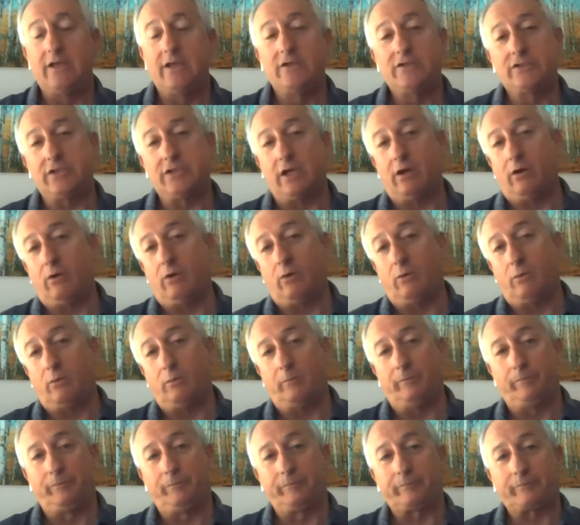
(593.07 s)

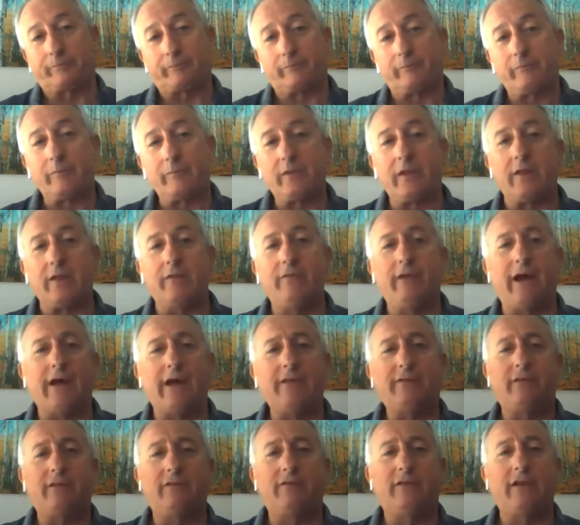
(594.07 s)
So
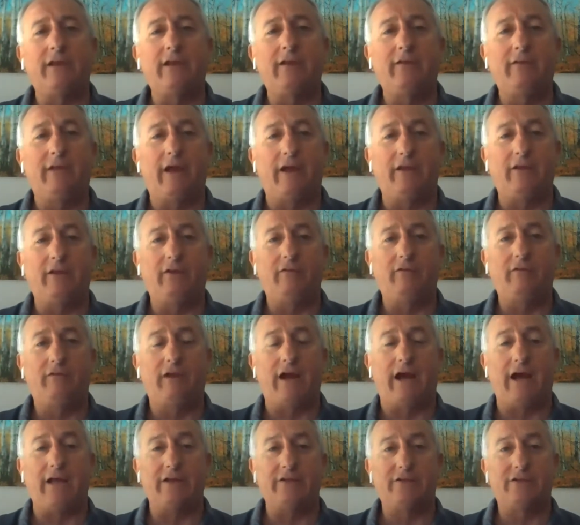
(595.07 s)
that's the thing that you've
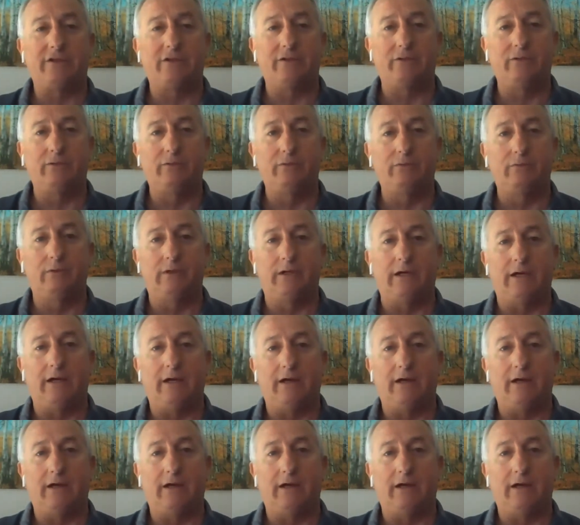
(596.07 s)
got to,